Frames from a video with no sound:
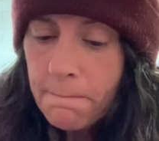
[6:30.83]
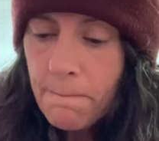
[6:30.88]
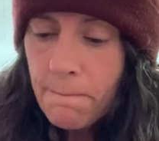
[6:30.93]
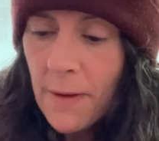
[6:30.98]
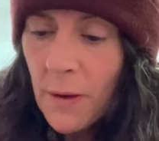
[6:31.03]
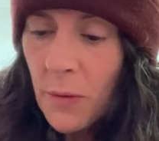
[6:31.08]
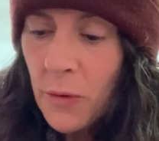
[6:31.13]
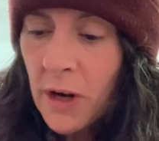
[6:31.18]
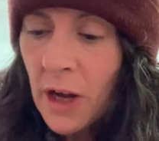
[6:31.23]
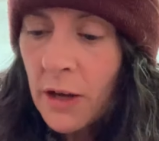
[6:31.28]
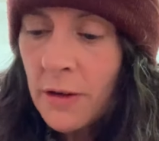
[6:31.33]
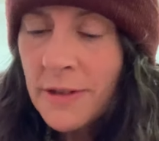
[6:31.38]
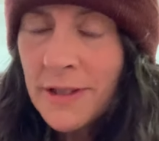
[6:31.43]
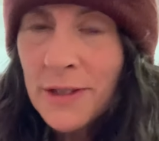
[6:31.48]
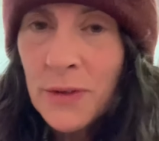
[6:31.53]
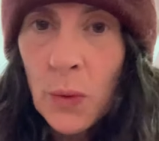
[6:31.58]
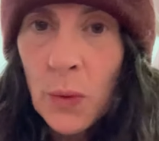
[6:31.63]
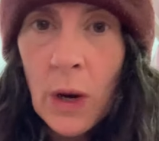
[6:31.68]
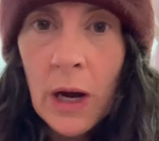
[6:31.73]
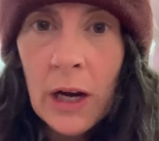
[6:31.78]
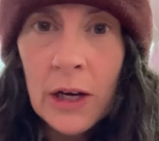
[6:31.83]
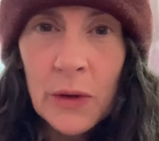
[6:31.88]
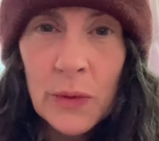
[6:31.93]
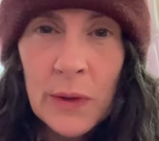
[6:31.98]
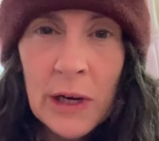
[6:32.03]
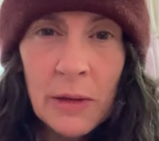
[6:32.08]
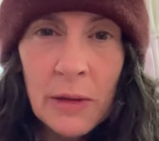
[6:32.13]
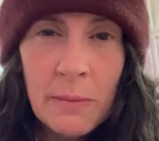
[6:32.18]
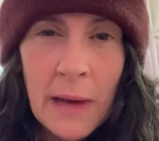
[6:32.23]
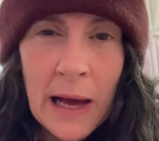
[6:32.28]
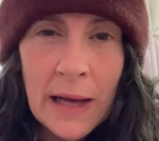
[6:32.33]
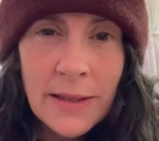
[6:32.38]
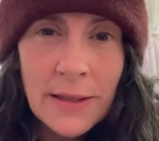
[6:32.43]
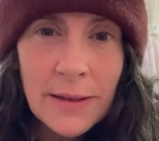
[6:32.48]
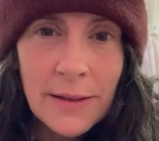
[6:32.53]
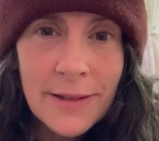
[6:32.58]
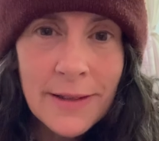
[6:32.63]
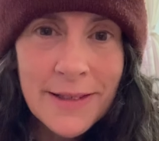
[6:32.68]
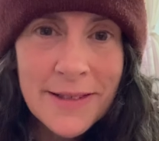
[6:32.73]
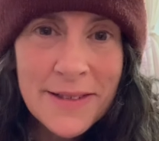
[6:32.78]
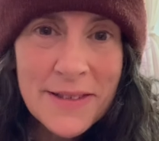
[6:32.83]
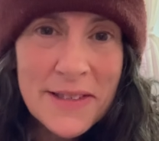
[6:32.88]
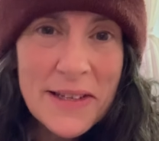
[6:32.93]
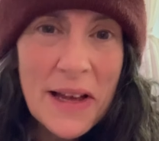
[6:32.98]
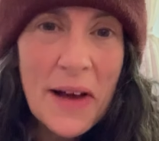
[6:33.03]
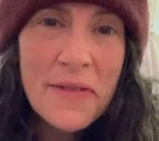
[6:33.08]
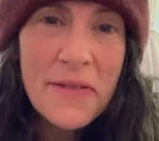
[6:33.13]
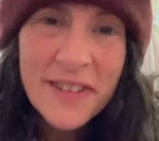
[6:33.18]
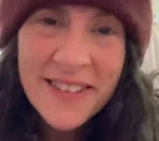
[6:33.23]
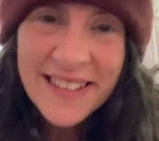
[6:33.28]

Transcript: When I used to walk around maskless and stuff.